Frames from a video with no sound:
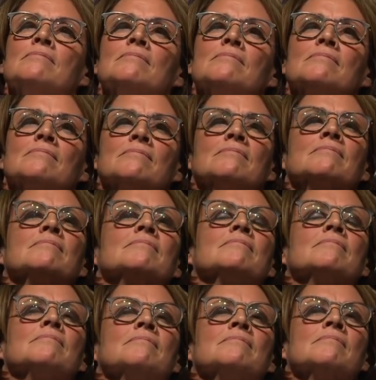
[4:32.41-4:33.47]

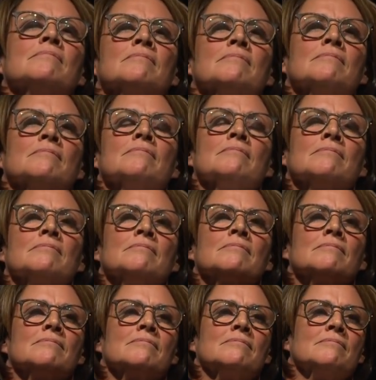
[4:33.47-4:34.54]

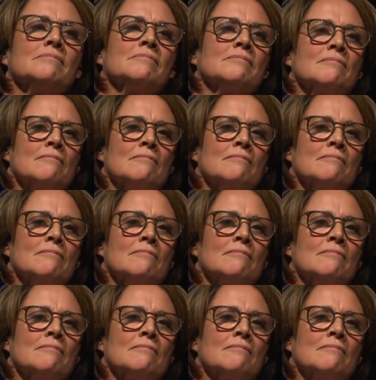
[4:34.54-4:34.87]
Nobody speaks.